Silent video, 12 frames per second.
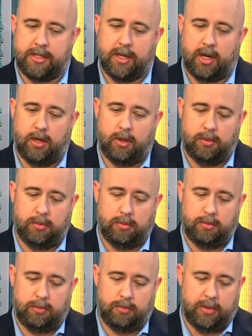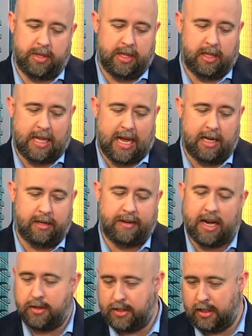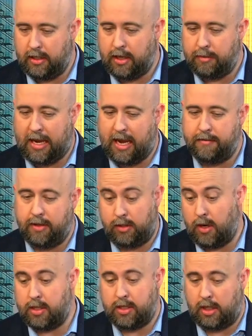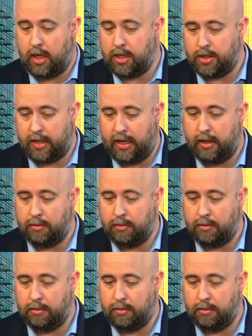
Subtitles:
So with the lack of housing that we have across the country,